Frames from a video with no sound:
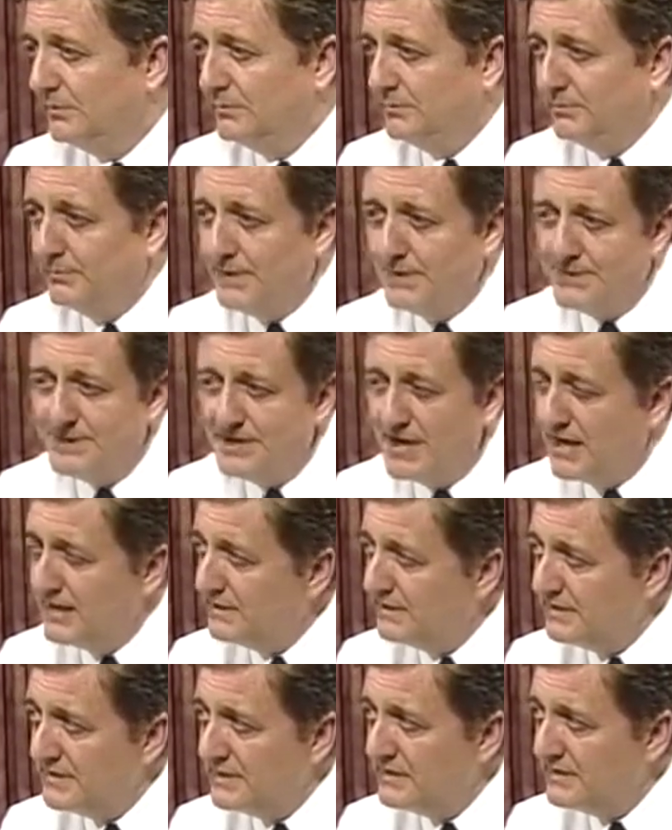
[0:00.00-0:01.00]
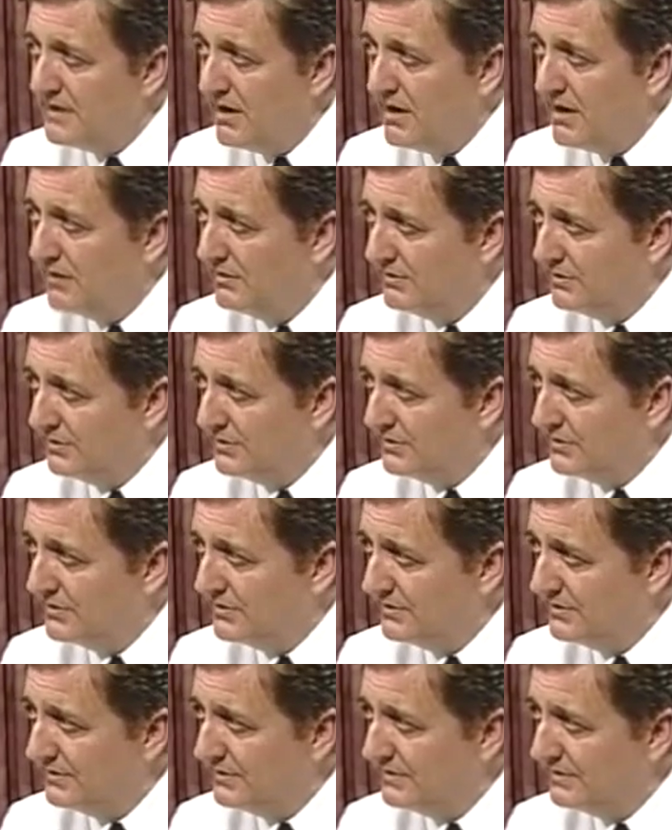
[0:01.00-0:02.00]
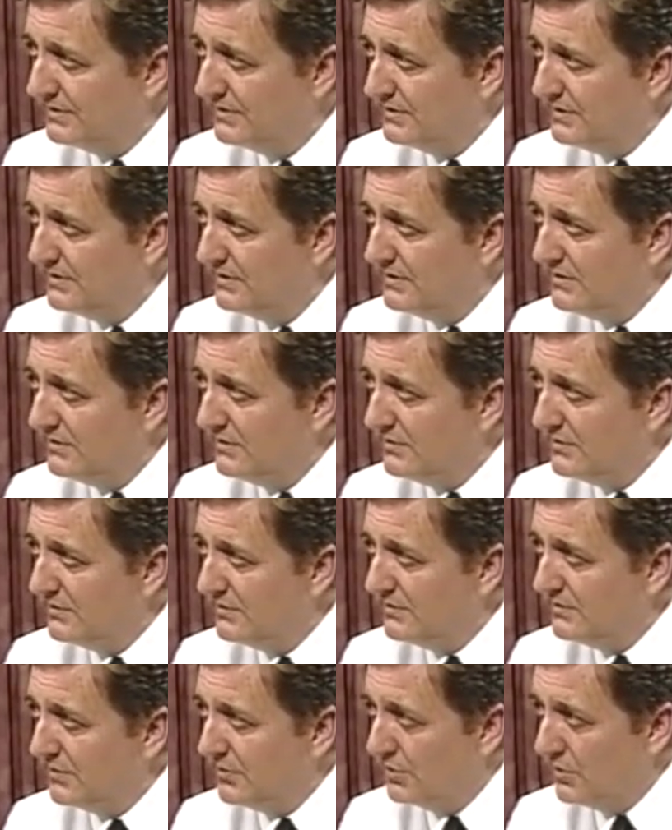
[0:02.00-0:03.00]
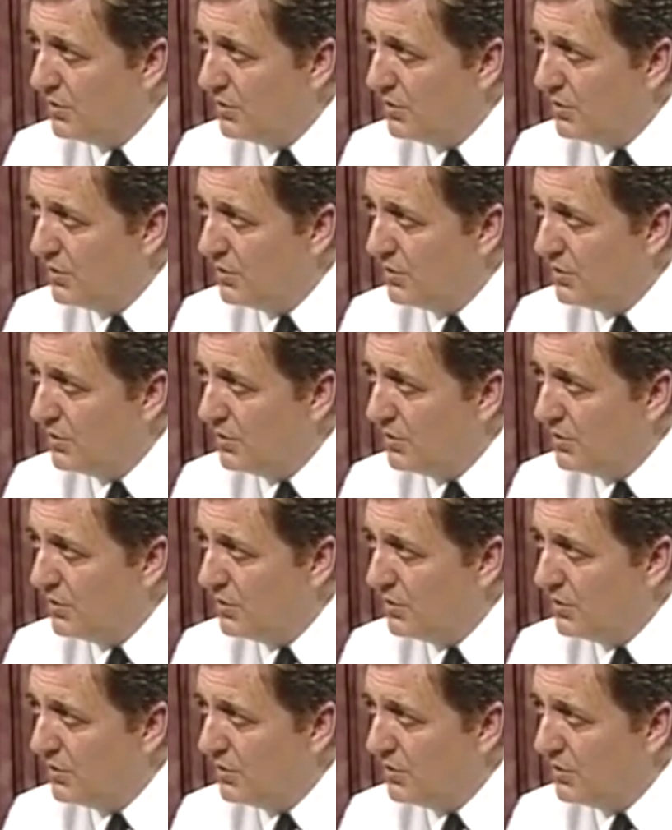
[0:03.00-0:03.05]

maybe $19 for a